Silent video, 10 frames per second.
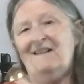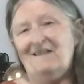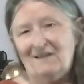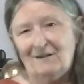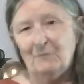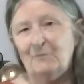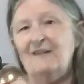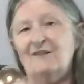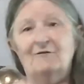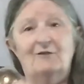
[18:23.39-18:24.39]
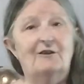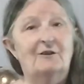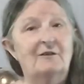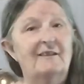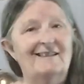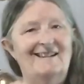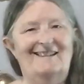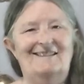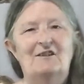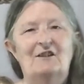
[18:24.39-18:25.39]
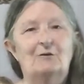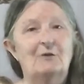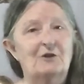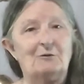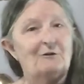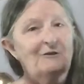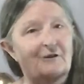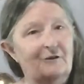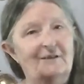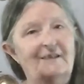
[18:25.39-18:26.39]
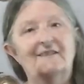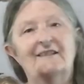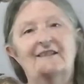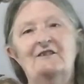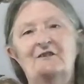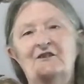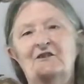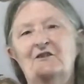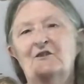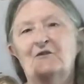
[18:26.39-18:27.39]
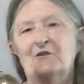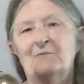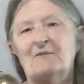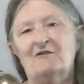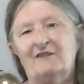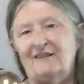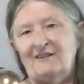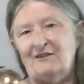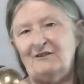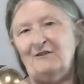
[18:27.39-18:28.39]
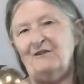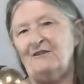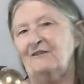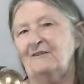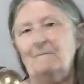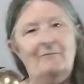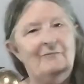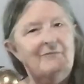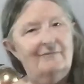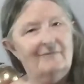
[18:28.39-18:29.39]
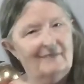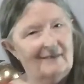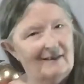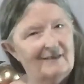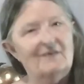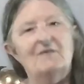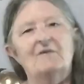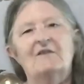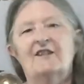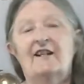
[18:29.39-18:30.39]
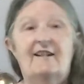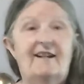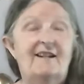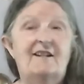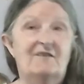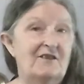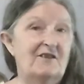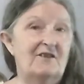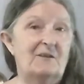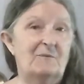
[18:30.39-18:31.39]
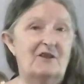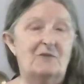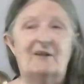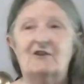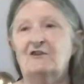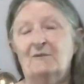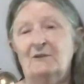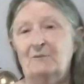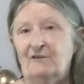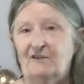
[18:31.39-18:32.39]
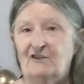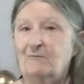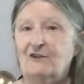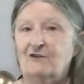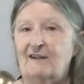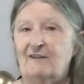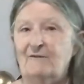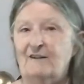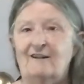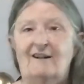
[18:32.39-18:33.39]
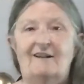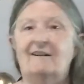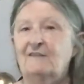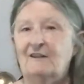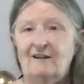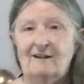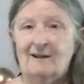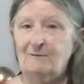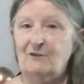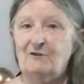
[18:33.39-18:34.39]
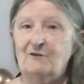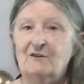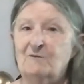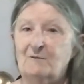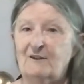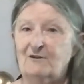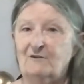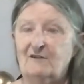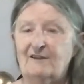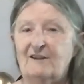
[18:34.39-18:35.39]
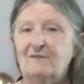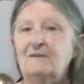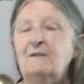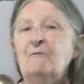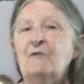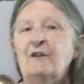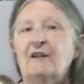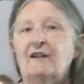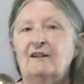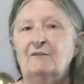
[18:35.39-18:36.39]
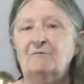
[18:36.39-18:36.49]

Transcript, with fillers: a piece of clothing, ritual clothing that you can use for special occasions to say, hey, this is something special, I'm going to put this special outfit on and I'm going to do some special stuff. That